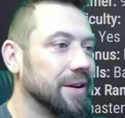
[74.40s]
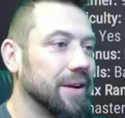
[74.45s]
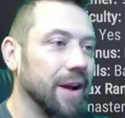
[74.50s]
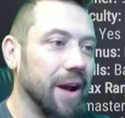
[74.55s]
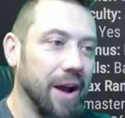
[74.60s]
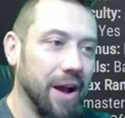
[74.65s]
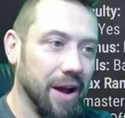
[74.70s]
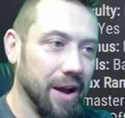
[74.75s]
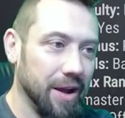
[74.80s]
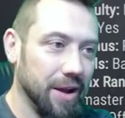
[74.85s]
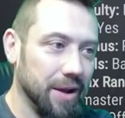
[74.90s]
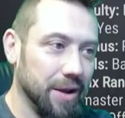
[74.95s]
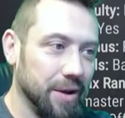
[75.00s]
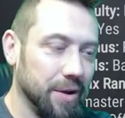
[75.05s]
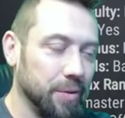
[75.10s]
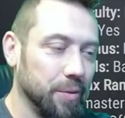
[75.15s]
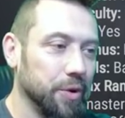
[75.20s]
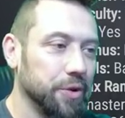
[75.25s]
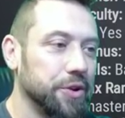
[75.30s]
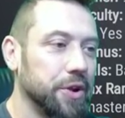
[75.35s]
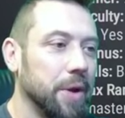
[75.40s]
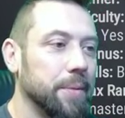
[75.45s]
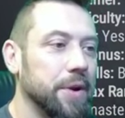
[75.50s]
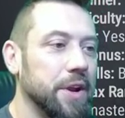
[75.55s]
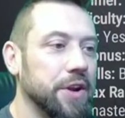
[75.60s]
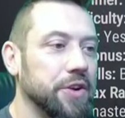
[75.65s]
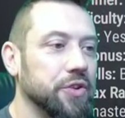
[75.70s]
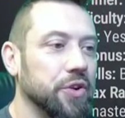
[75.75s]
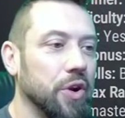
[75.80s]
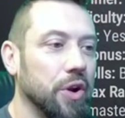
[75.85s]
uh, World
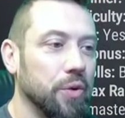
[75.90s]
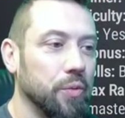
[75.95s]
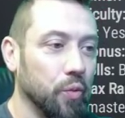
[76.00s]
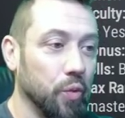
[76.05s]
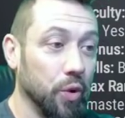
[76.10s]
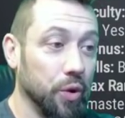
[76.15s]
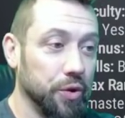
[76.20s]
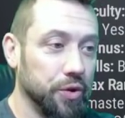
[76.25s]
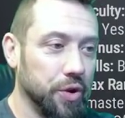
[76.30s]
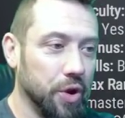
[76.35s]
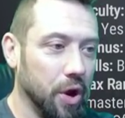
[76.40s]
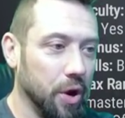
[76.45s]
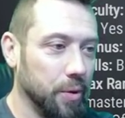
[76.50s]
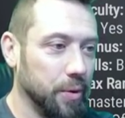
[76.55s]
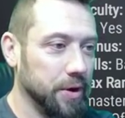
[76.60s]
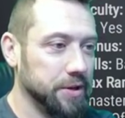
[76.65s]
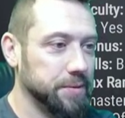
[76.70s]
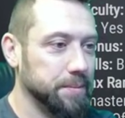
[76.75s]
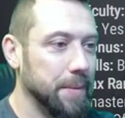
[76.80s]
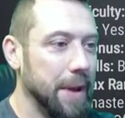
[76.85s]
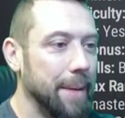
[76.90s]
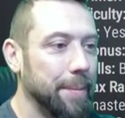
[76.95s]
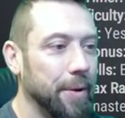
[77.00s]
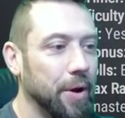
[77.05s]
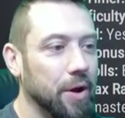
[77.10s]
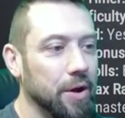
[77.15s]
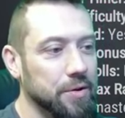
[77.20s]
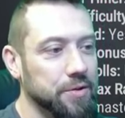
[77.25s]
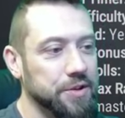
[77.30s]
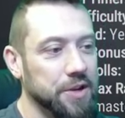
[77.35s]
Domination on World Conquest Map,
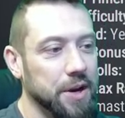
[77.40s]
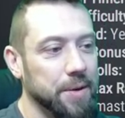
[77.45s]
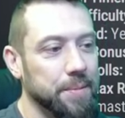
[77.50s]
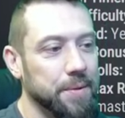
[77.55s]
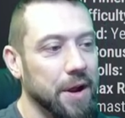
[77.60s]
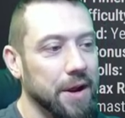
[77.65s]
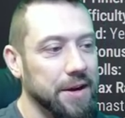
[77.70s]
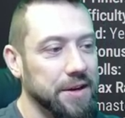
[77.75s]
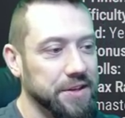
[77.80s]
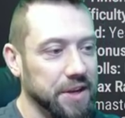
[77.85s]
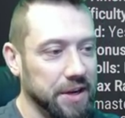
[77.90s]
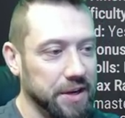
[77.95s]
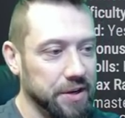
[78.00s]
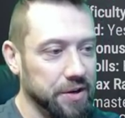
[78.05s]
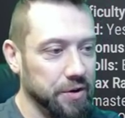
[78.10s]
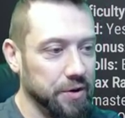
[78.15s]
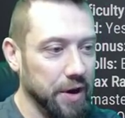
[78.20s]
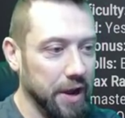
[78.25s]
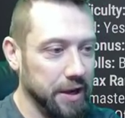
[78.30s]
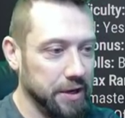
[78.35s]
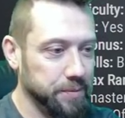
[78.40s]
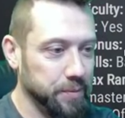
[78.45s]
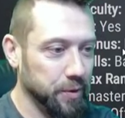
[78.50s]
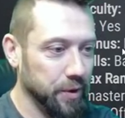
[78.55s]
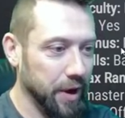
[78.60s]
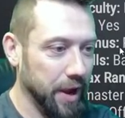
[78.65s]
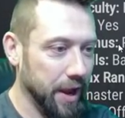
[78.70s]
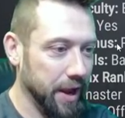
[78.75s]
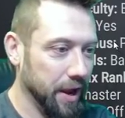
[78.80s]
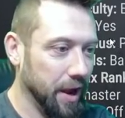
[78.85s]
Auto Setup 90 Second Turn, Expert
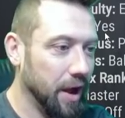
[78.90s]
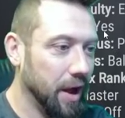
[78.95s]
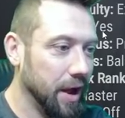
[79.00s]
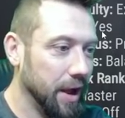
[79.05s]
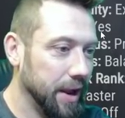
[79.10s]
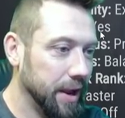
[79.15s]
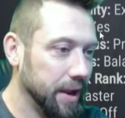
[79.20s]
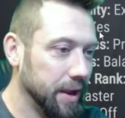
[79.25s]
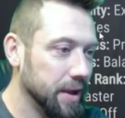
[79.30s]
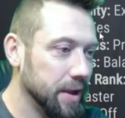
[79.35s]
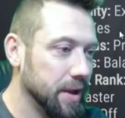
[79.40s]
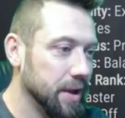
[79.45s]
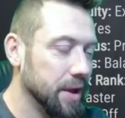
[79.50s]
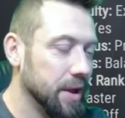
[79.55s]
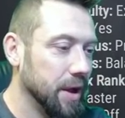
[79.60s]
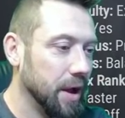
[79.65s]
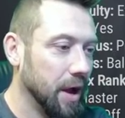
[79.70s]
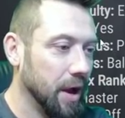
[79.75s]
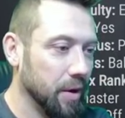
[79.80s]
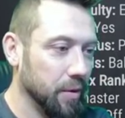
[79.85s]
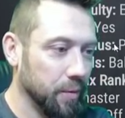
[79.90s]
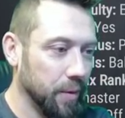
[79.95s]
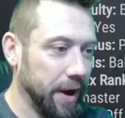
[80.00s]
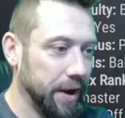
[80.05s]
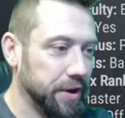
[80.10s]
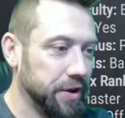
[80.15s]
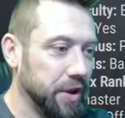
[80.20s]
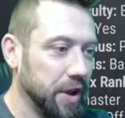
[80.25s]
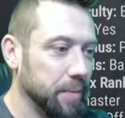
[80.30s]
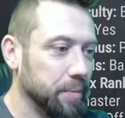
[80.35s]
AI, uh,
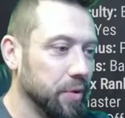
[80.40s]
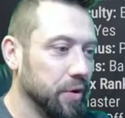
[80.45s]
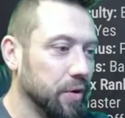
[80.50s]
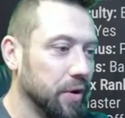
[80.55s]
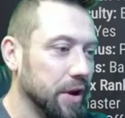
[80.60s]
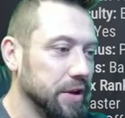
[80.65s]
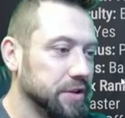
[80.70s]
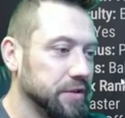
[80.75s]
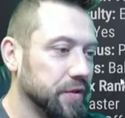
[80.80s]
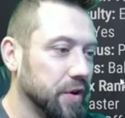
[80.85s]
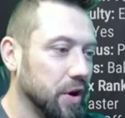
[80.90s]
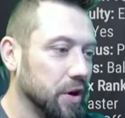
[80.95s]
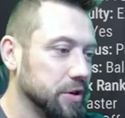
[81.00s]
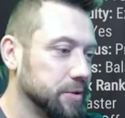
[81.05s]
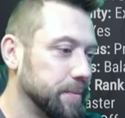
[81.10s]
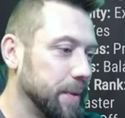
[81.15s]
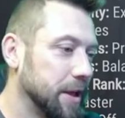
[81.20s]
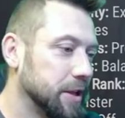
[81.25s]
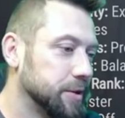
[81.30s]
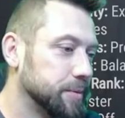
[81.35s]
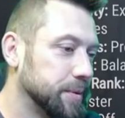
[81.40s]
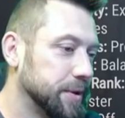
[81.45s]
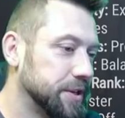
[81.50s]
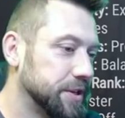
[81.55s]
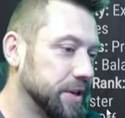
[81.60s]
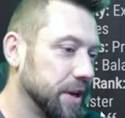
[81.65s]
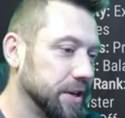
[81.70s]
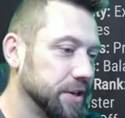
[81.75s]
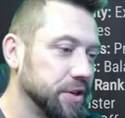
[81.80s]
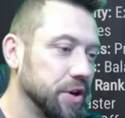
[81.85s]
Ranked Game Progressive, Cards Balanced Blitz,
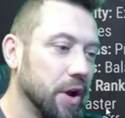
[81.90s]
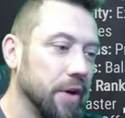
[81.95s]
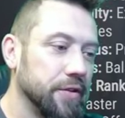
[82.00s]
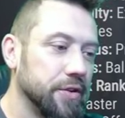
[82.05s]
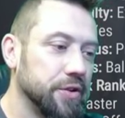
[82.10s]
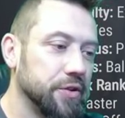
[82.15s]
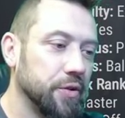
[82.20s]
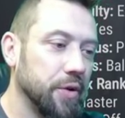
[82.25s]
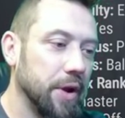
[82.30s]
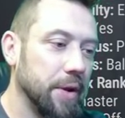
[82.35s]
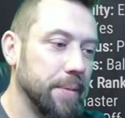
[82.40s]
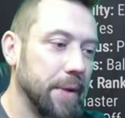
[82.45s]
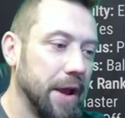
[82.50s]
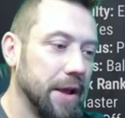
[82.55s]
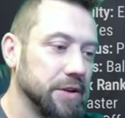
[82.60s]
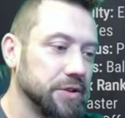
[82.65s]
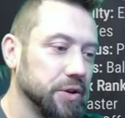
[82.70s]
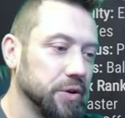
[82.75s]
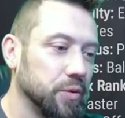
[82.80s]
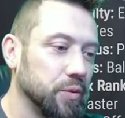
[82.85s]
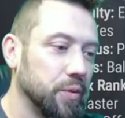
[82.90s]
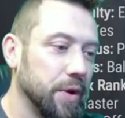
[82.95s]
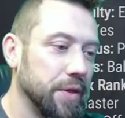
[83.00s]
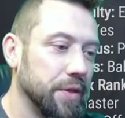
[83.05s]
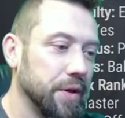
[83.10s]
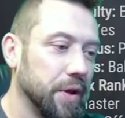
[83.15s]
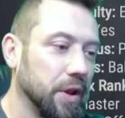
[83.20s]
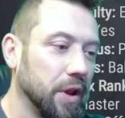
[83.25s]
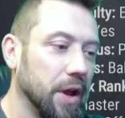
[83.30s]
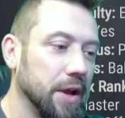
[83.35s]
Dice Novice Grandmaster with
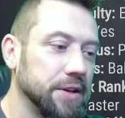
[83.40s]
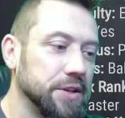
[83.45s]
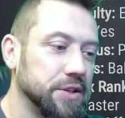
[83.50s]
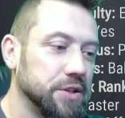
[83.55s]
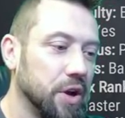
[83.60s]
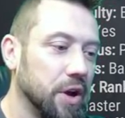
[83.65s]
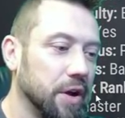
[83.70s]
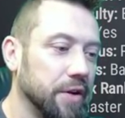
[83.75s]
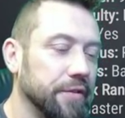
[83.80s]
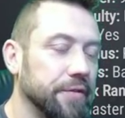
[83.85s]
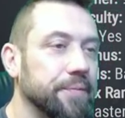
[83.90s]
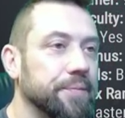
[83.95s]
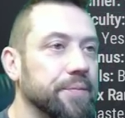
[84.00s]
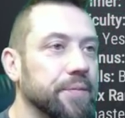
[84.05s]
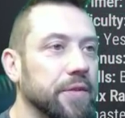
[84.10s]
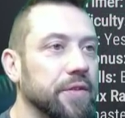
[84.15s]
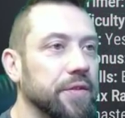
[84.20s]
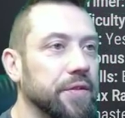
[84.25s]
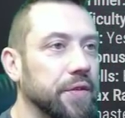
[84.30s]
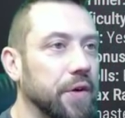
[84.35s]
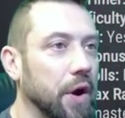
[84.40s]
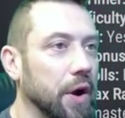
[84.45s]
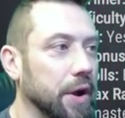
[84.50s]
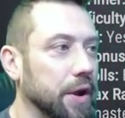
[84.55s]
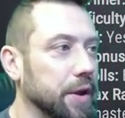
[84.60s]
Alliance Off, Fog